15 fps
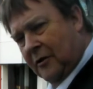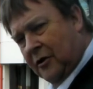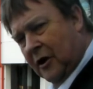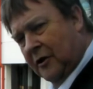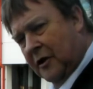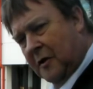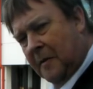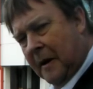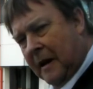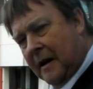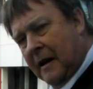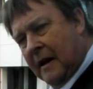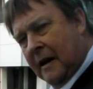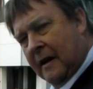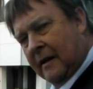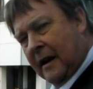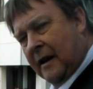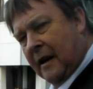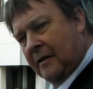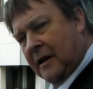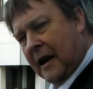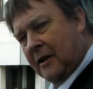shutter speed, they
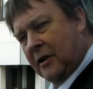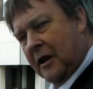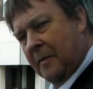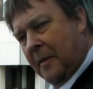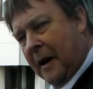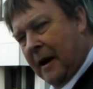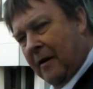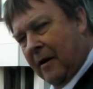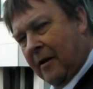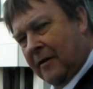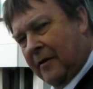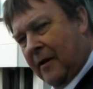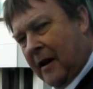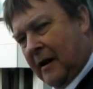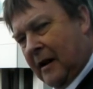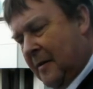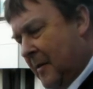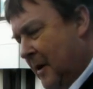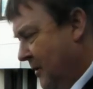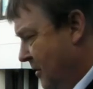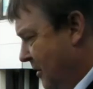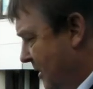don't actually appear on the final
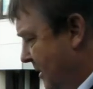image.